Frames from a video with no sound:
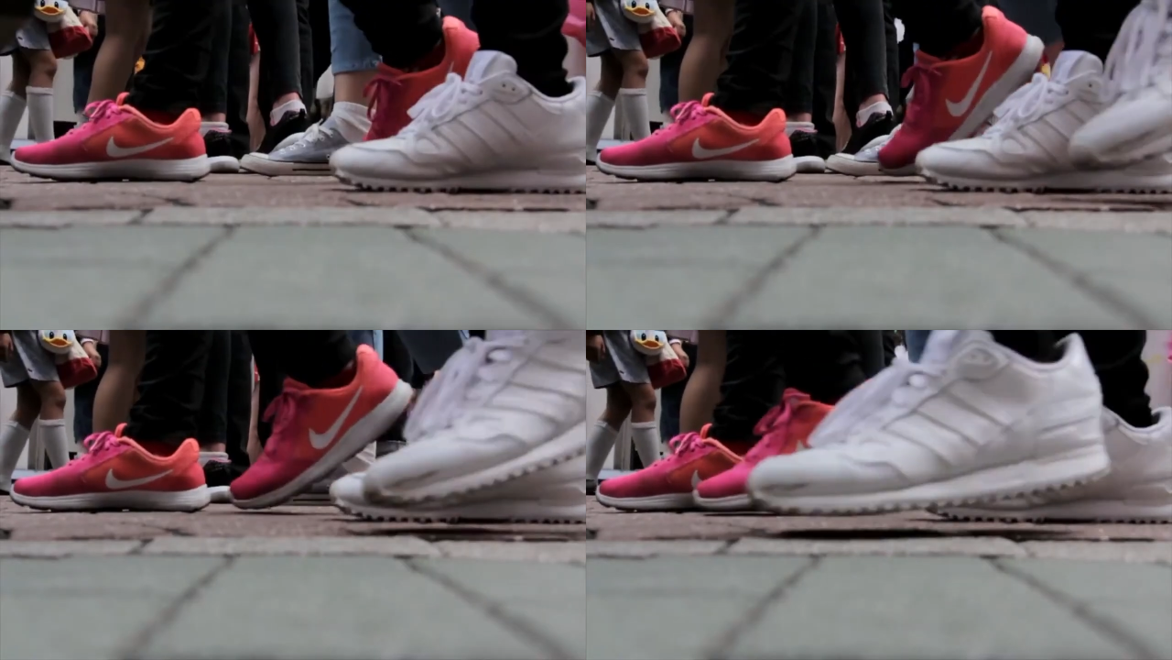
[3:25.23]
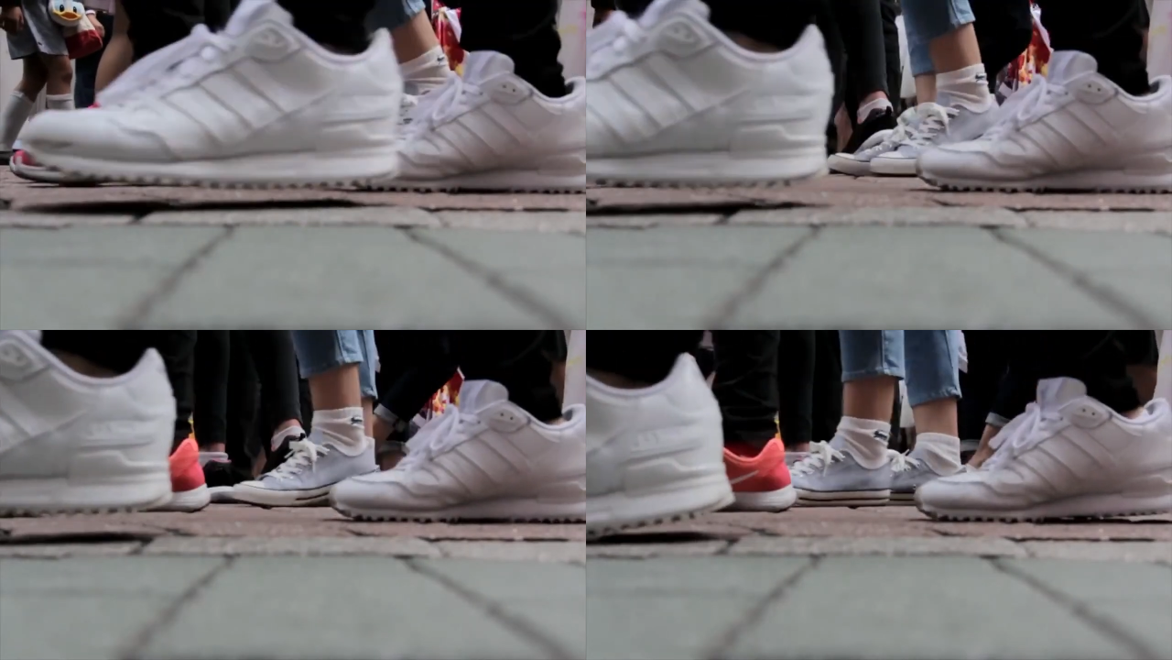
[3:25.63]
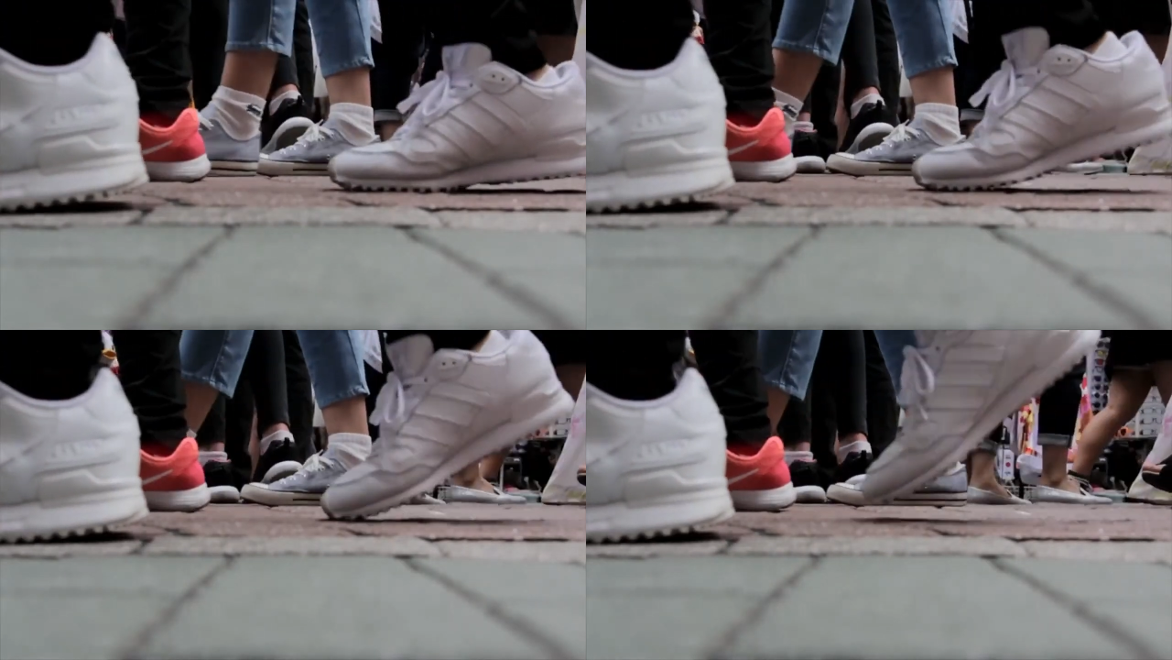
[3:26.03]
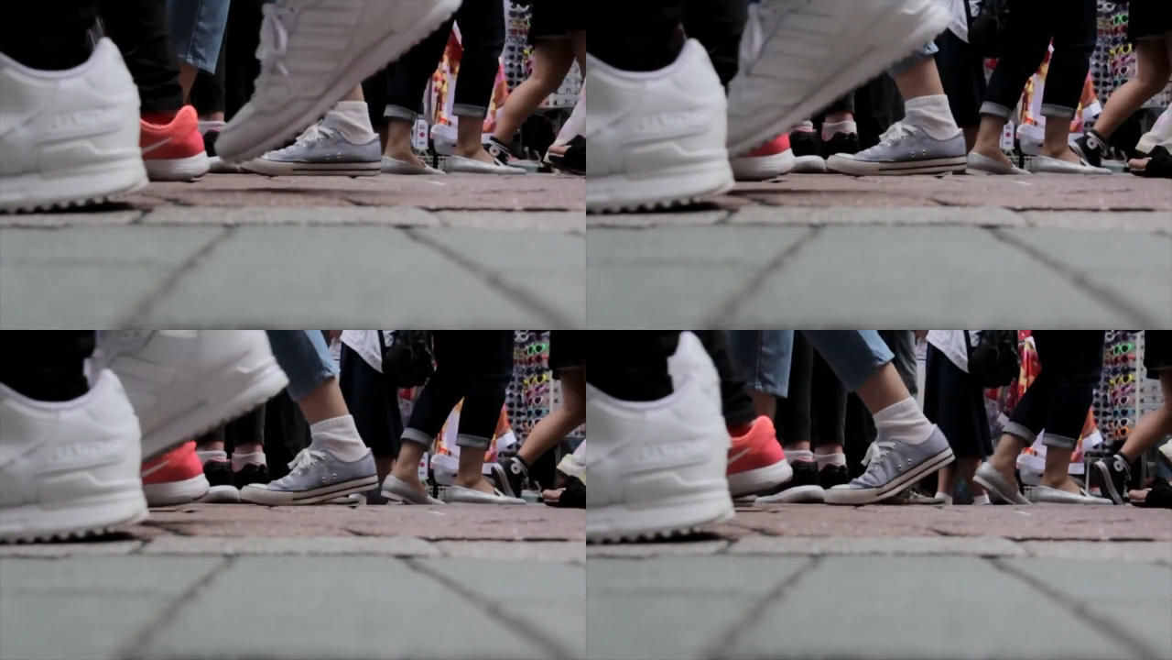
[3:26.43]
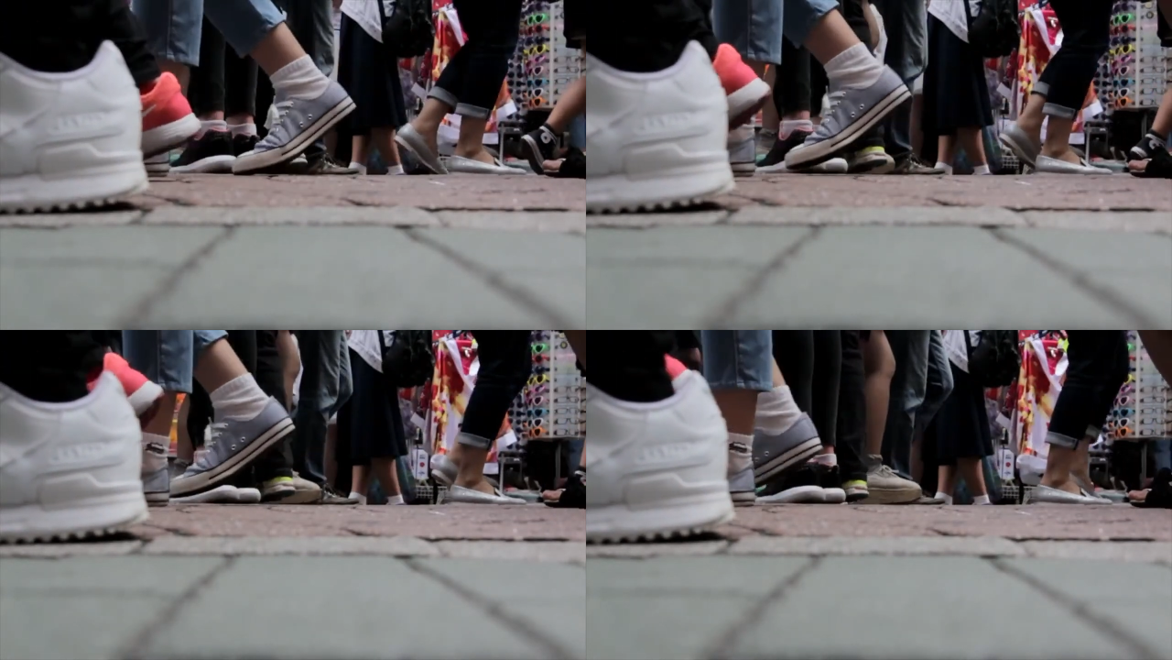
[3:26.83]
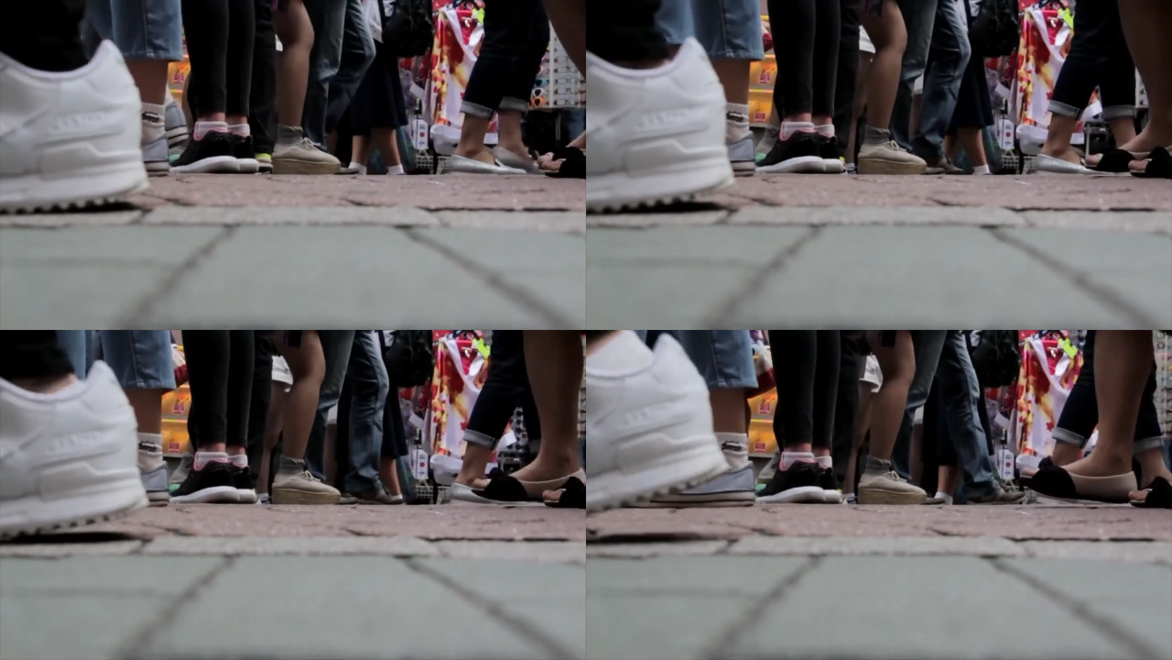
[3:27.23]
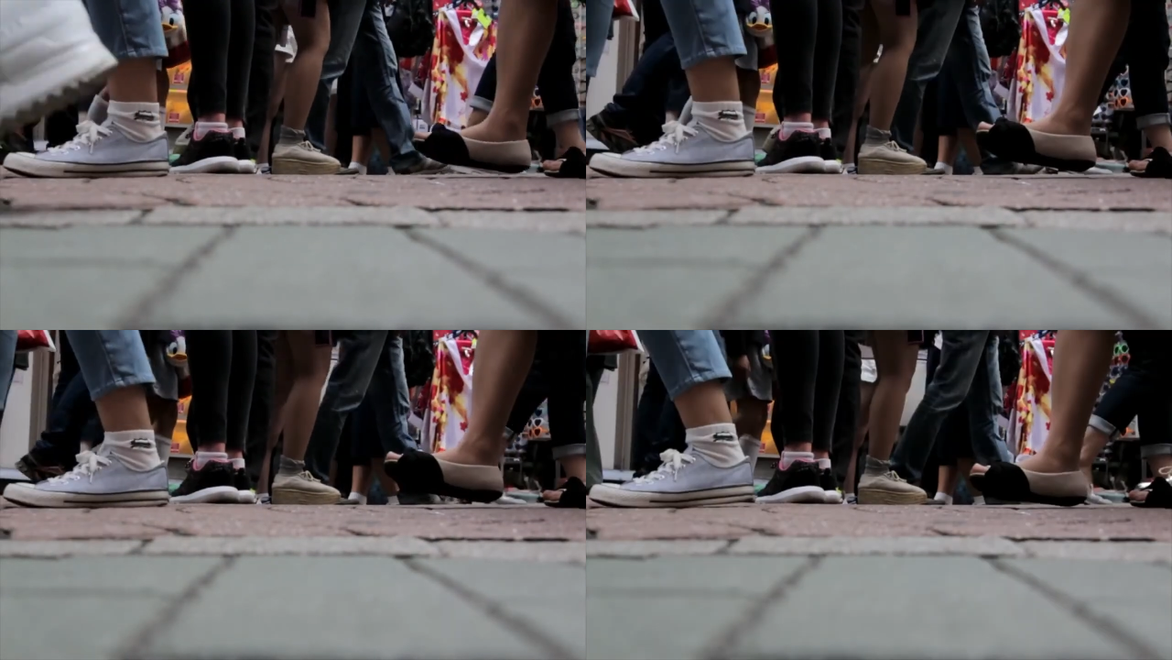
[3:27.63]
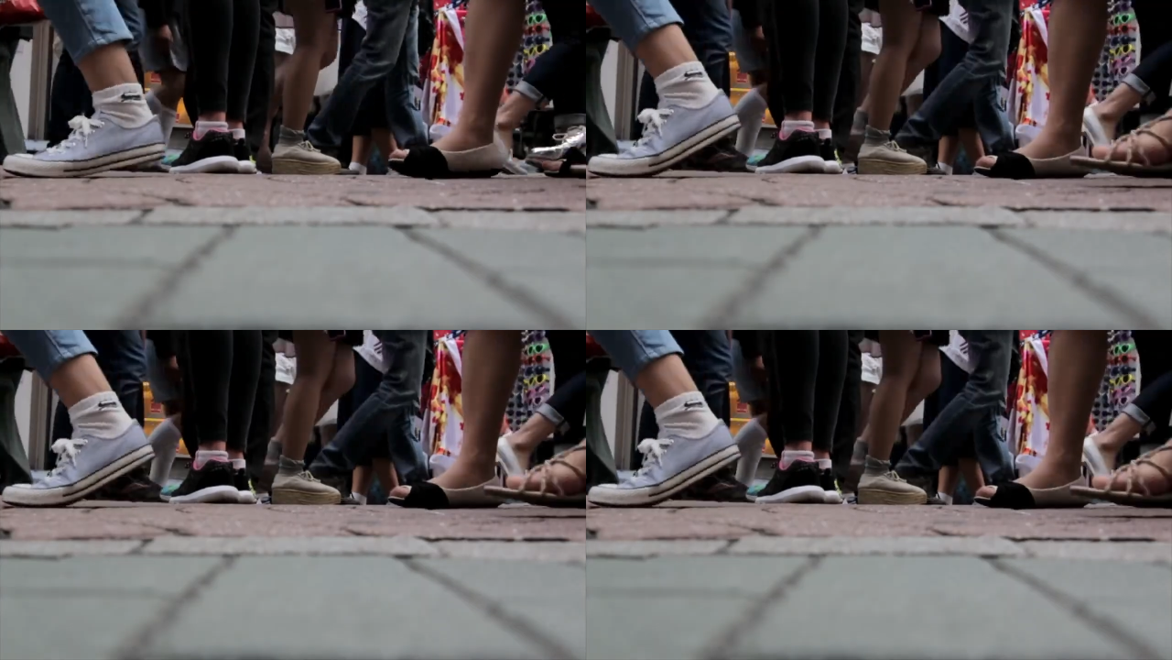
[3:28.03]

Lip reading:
No face is visible, so there are no lips to read.